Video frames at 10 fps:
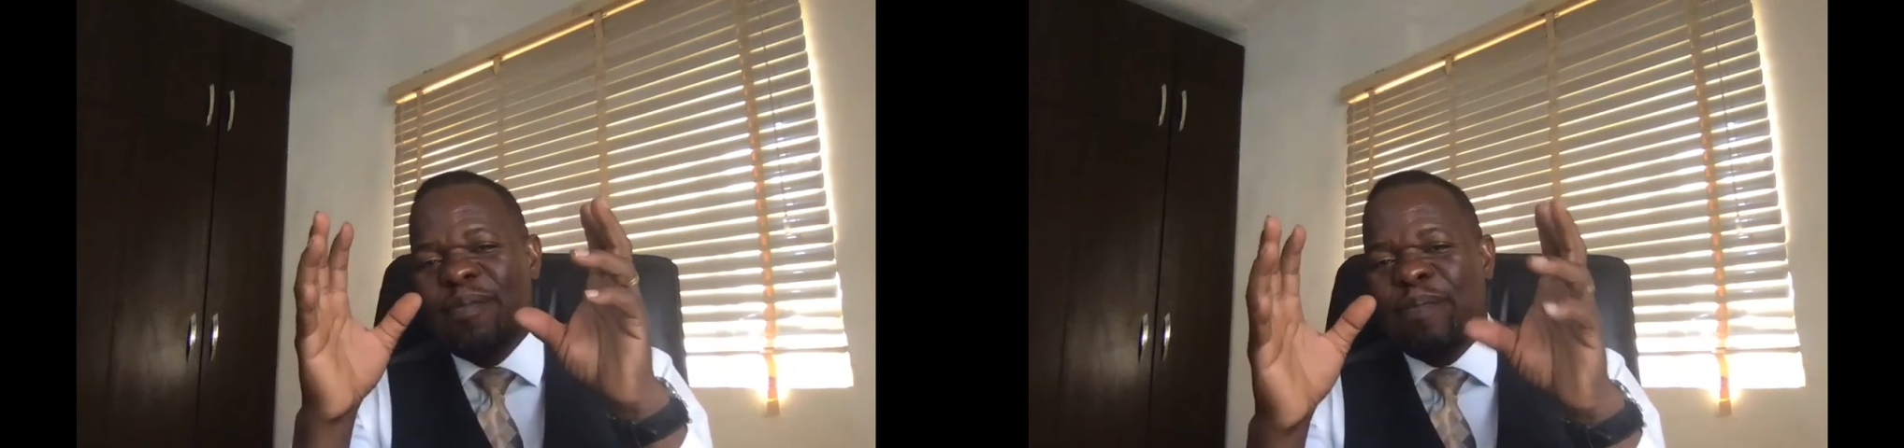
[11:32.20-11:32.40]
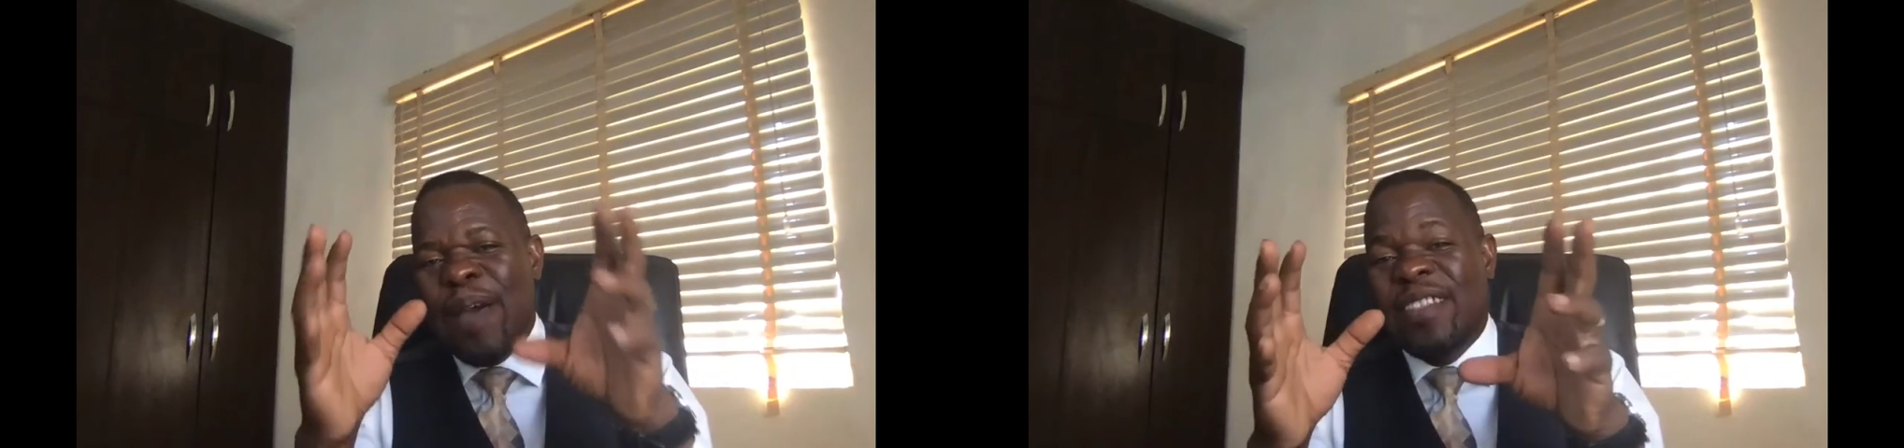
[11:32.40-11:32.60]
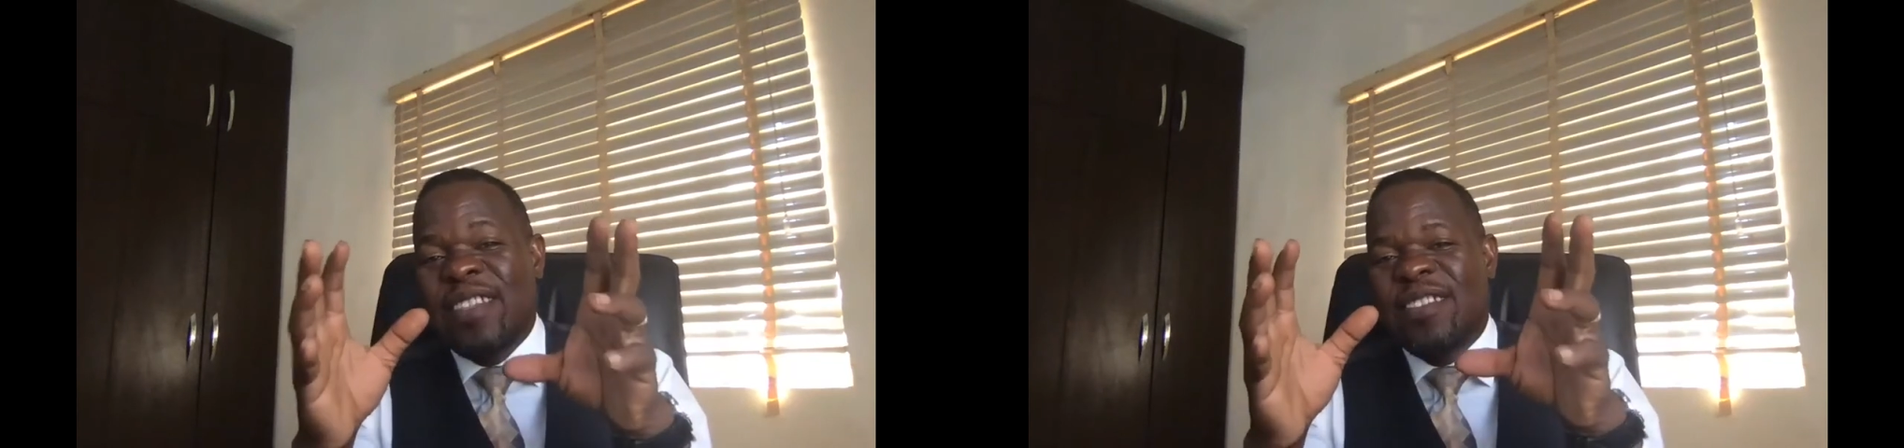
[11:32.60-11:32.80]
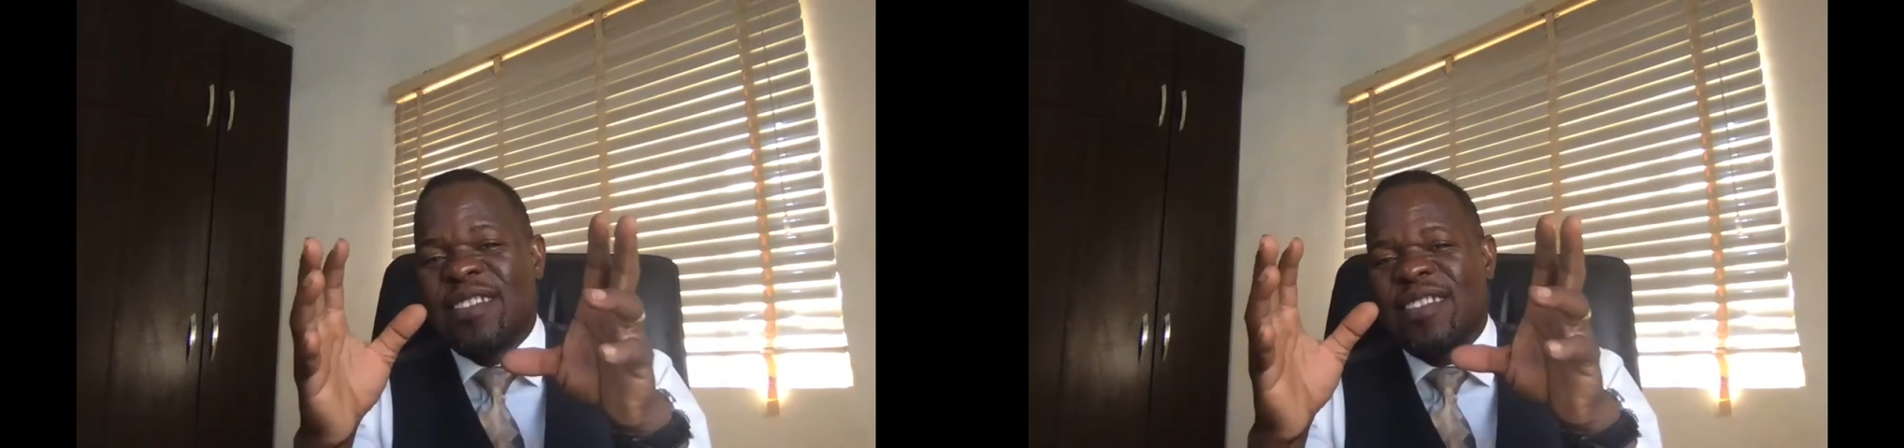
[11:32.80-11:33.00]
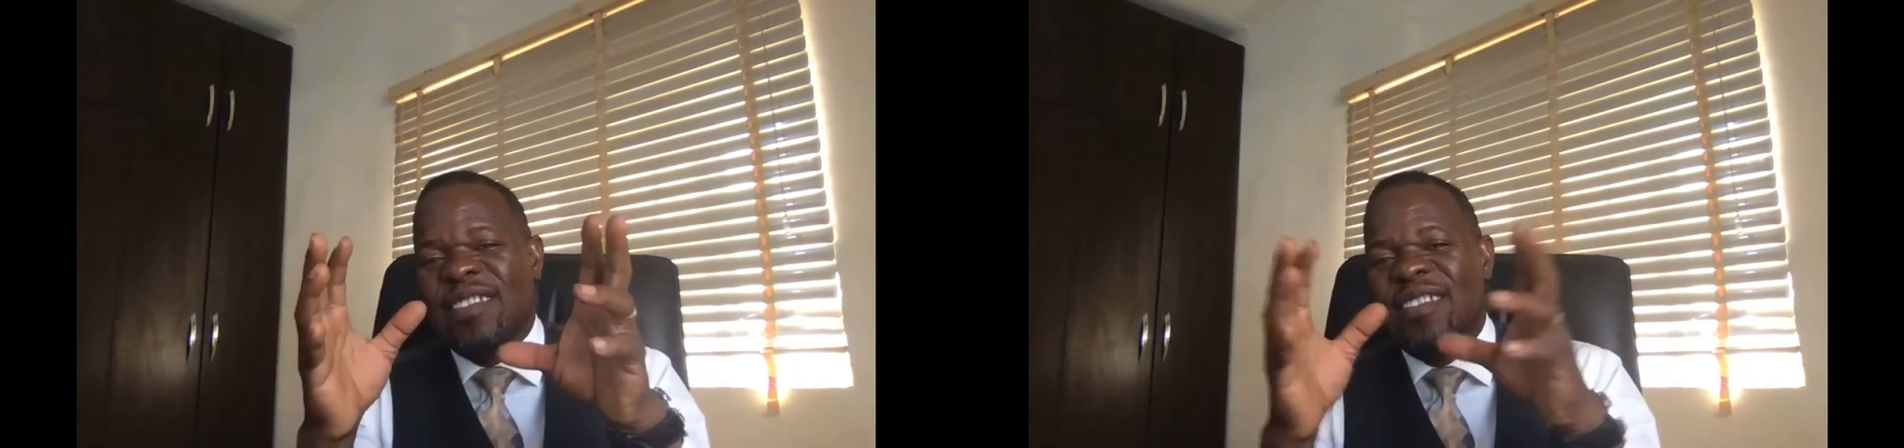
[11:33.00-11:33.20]

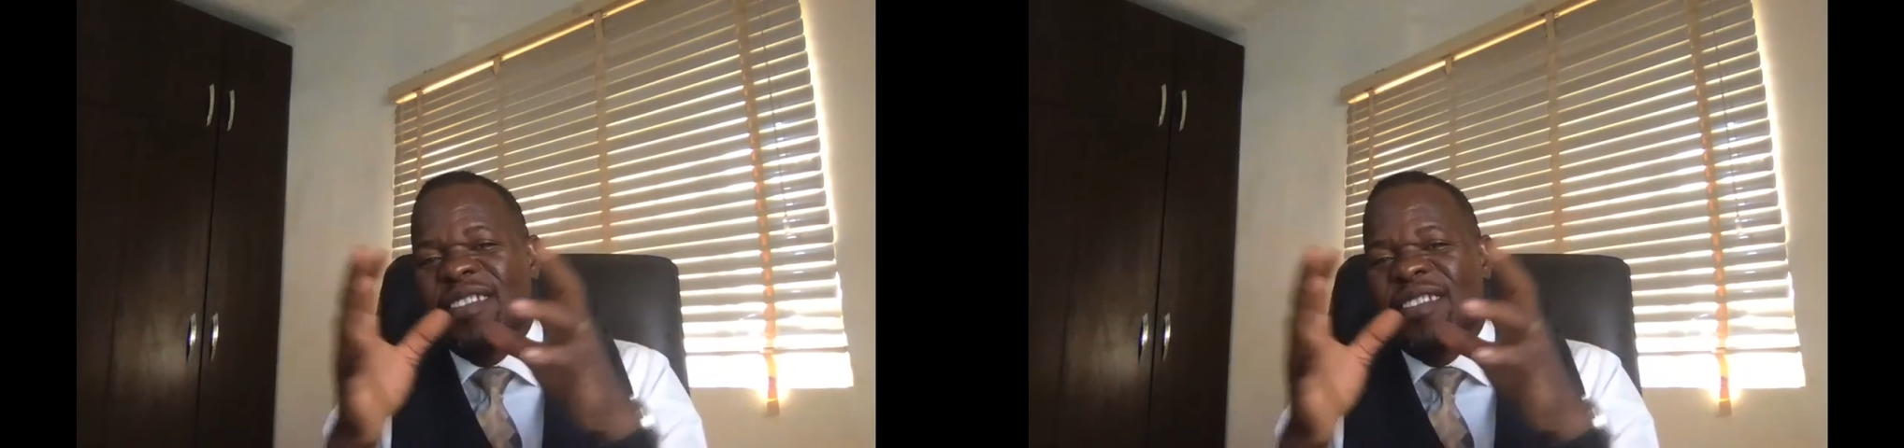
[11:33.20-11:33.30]
parties